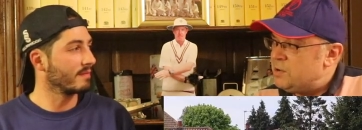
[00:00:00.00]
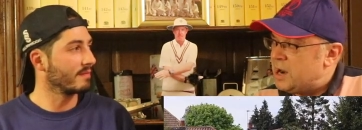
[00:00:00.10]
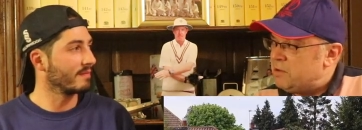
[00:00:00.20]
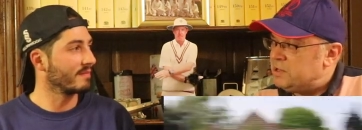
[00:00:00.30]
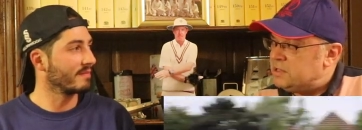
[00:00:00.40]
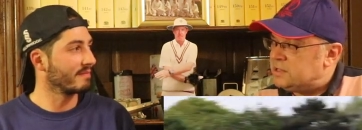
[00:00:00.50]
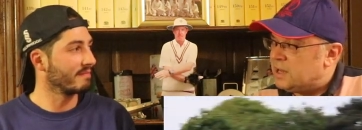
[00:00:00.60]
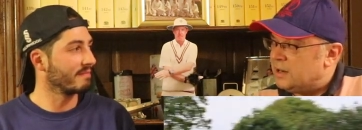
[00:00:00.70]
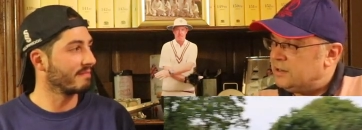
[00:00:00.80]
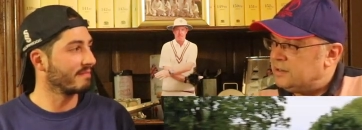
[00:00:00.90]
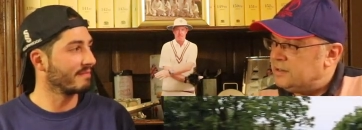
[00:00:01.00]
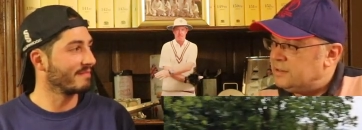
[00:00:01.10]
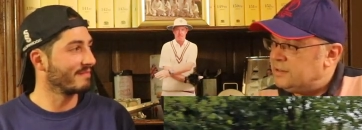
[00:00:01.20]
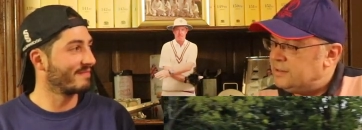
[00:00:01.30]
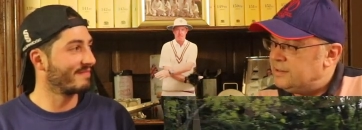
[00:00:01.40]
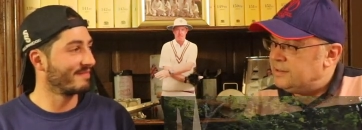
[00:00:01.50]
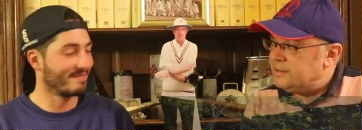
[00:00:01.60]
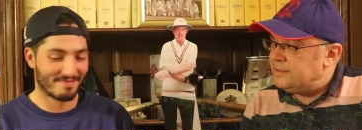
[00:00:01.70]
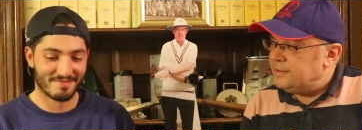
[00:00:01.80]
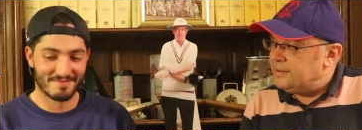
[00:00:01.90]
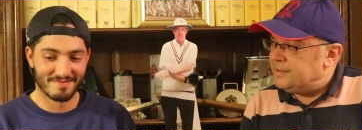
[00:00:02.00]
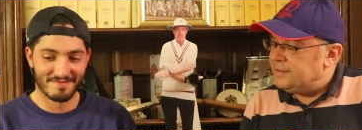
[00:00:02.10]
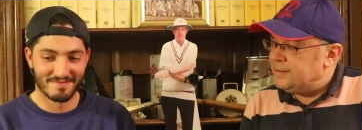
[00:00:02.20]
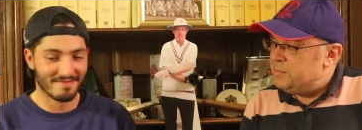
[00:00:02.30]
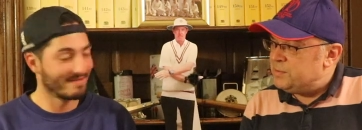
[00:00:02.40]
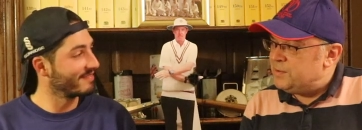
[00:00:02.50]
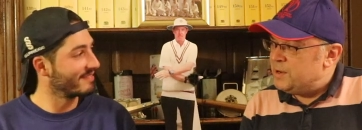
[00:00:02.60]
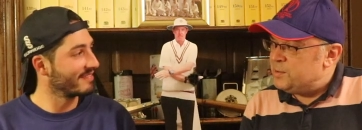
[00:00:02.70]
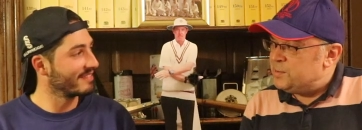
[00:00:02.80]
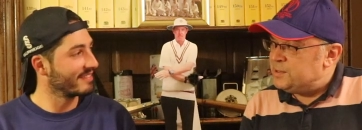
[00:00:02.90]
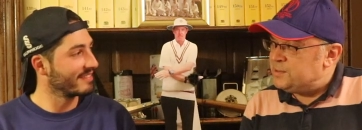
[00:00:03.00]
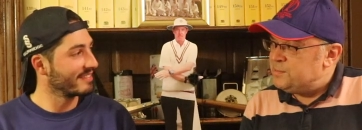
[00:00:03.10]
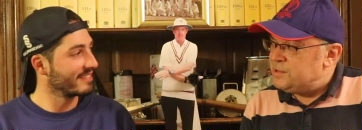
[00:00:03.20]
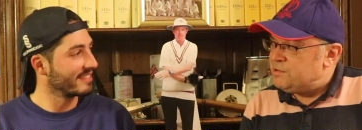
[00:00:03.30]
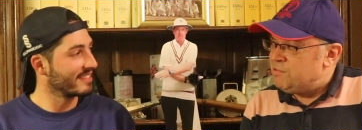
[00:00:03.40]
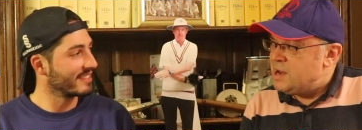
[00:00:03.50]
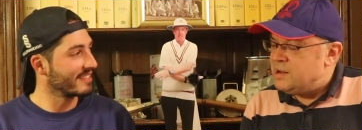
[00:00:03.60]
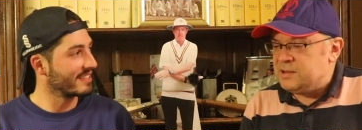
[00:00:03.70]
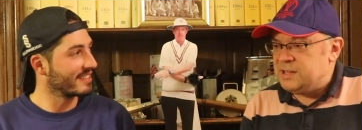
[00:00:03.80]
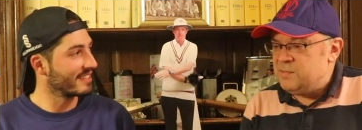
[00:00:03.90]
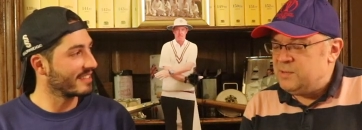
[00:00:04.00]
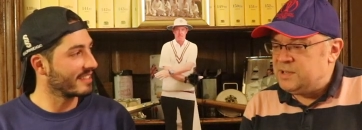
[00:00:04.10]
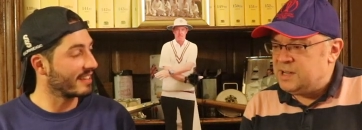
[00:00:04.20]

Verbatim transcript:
Speaker 1: Ellery's ton at Limpsfield was great, because it